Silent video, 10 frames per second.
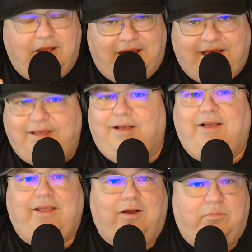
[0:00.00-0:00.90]

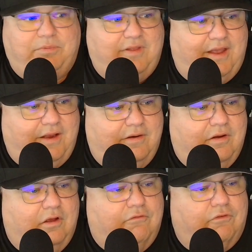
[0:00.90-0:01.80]
AI update
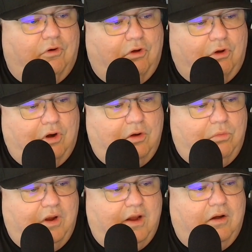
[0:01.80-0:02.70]
for
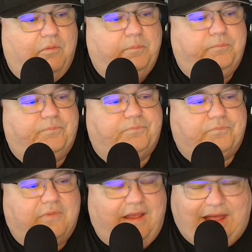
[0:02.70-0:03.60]
hardware
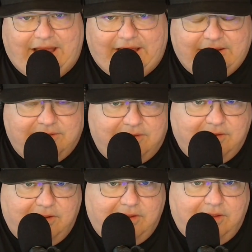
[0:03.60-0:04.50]
and
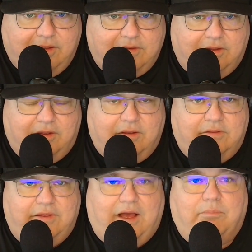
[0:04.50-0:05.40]
uh,
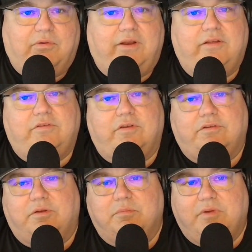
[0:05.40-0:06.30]
the operating
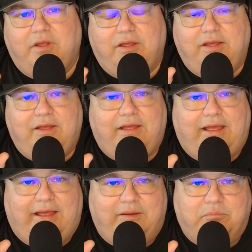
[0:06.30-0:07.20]
system.
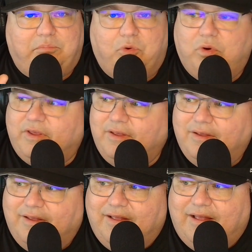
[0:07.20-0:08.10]
And boy,
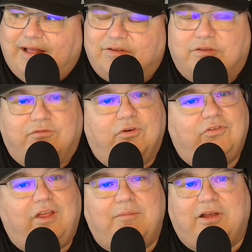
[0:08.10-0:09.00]
that's the
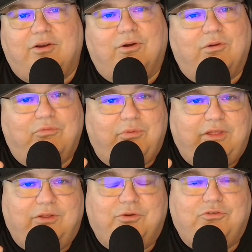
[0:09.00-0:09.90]
first time I heard of
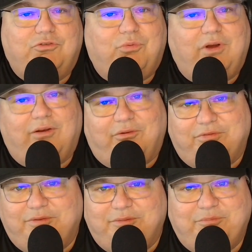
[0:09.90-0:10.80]
Windows
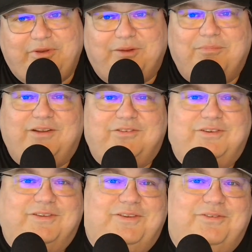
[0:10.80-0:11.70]
12 being
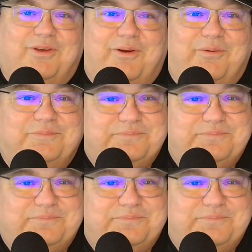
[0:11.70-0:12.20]
mentioned. So